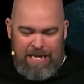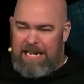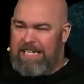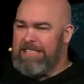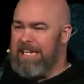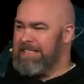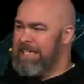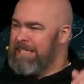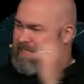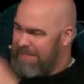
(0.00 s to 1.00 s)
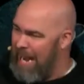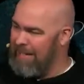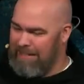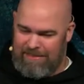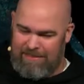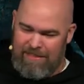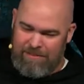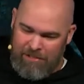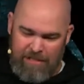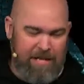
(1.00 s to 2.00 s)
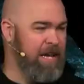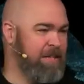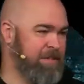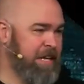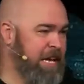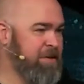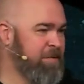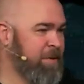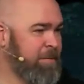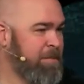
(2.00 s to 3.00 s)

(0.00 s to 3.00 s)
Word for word: He says, silence to the evil.